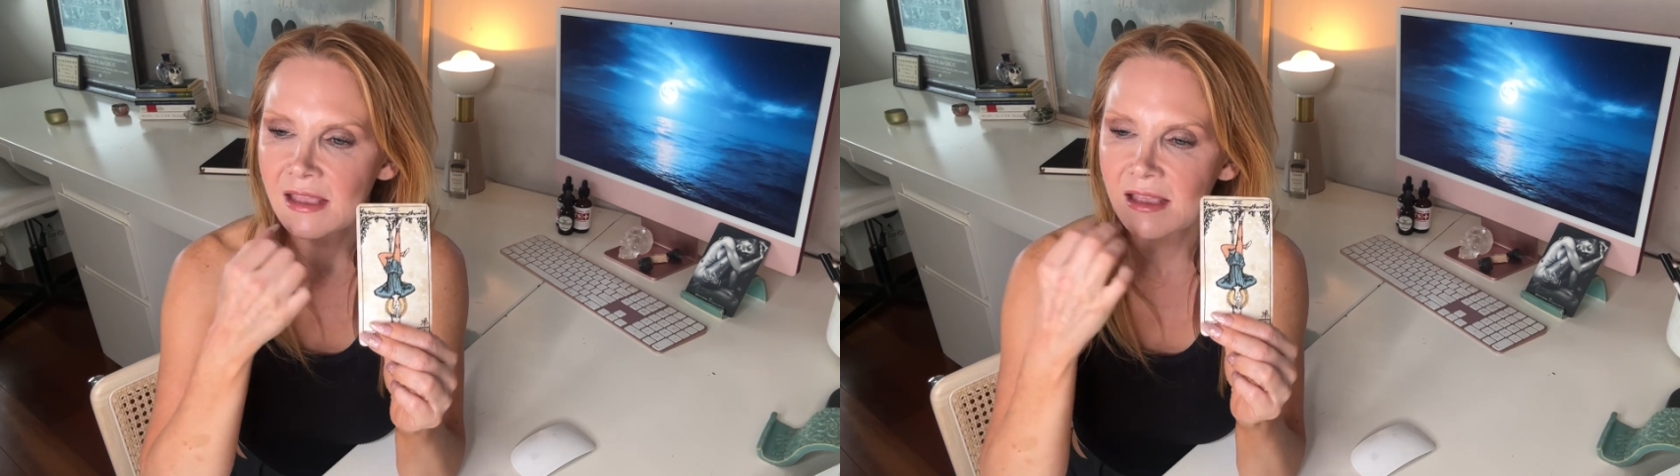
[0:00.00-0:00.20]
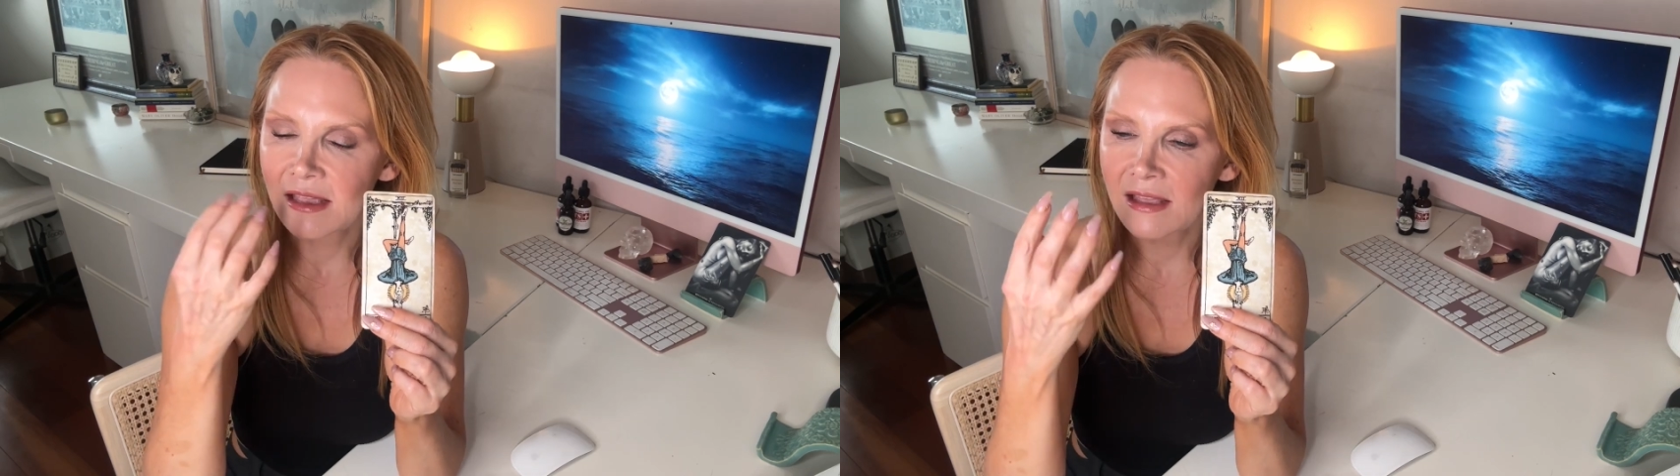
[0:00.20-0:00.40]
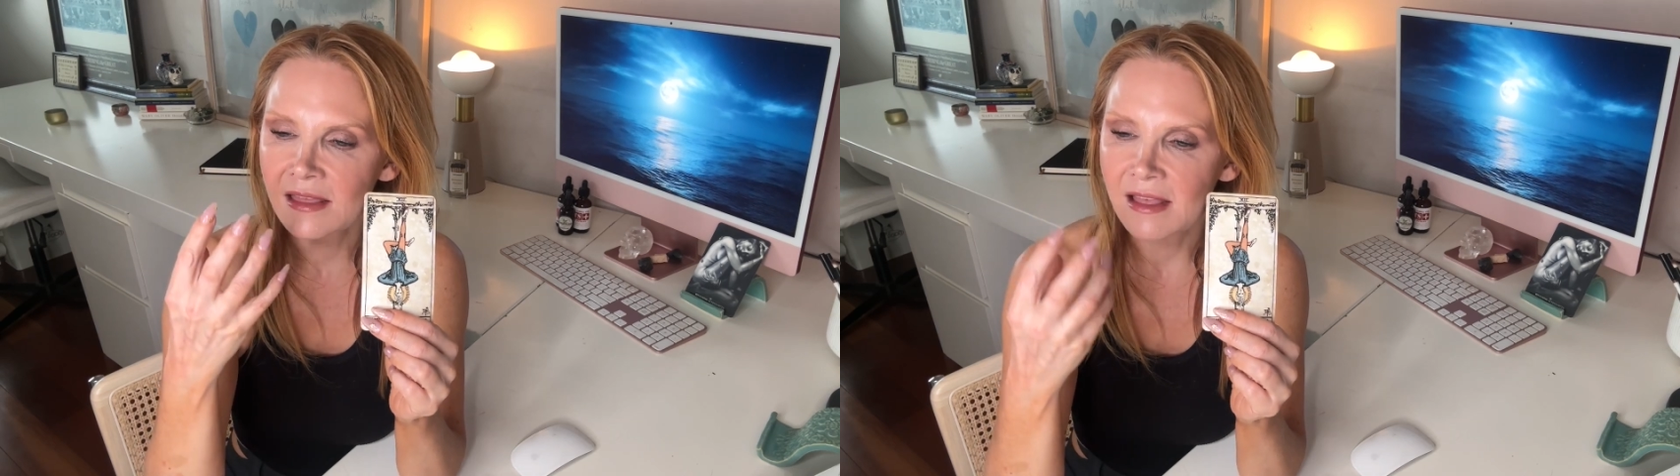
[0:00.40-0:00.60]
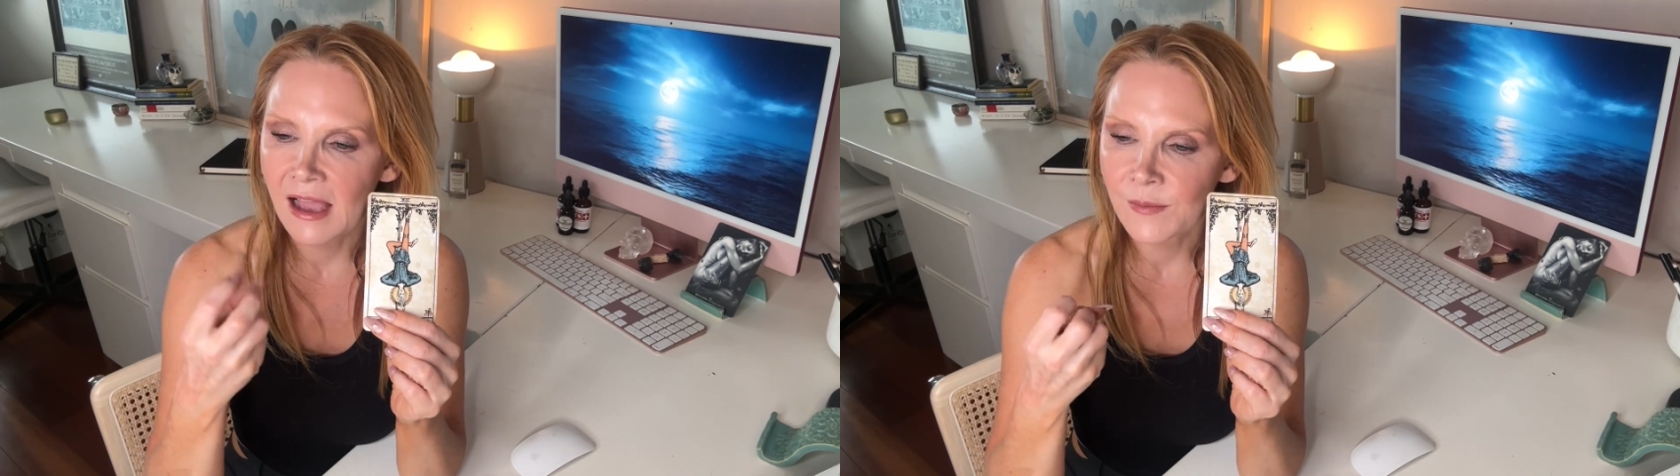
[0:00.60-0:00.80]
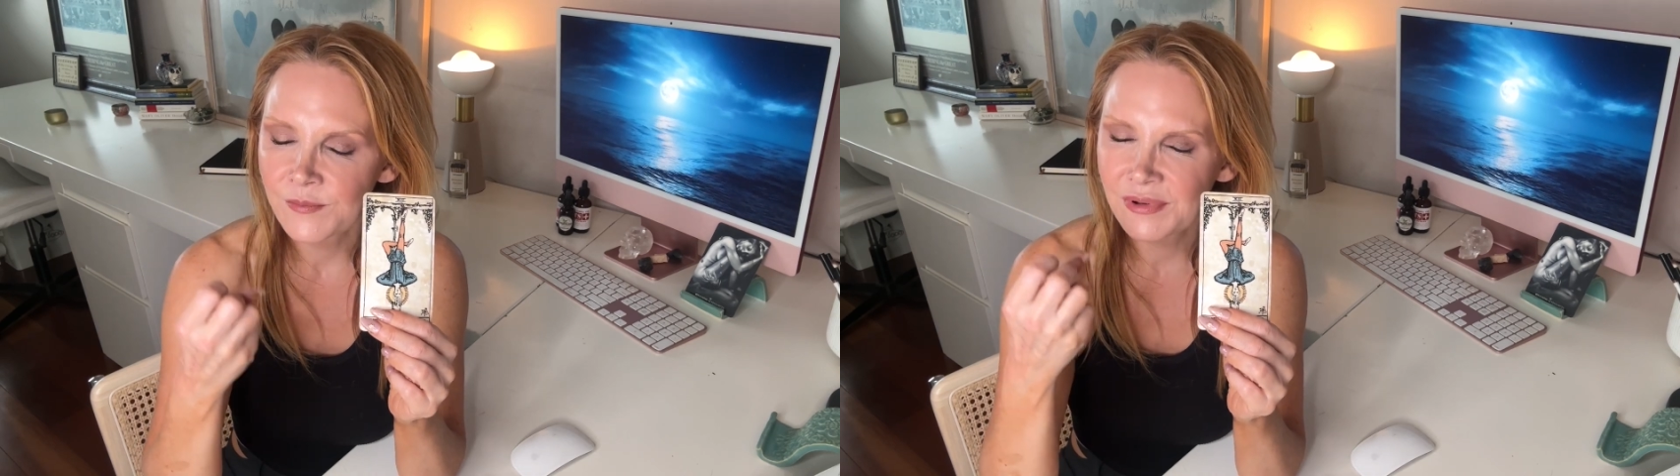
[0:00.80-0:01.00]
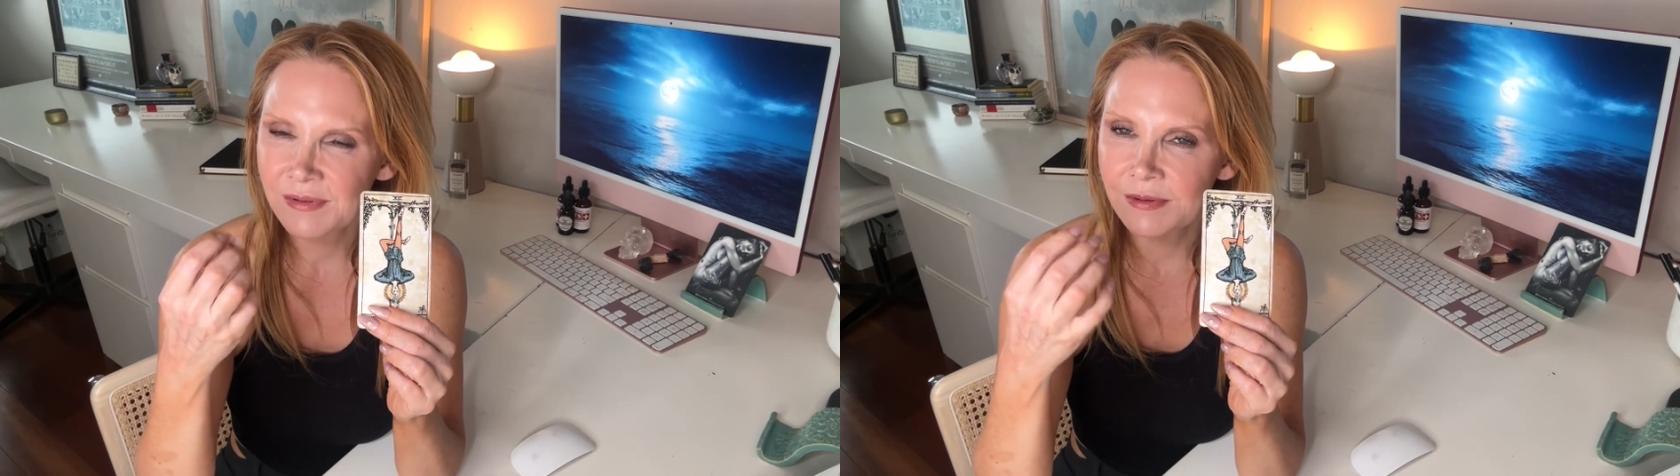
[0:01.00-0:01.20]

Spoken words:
in that